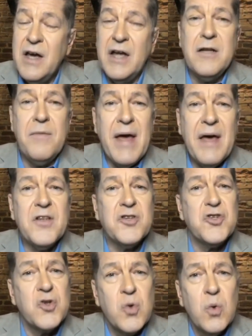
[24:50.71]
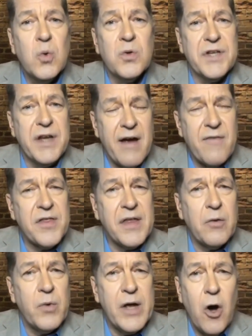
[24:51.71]
and demand that schools and
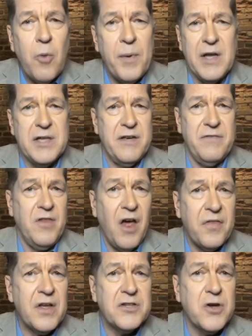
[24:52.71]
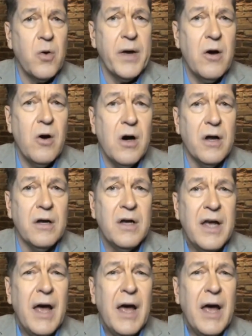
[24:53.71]
everything reopen as if nothing's going on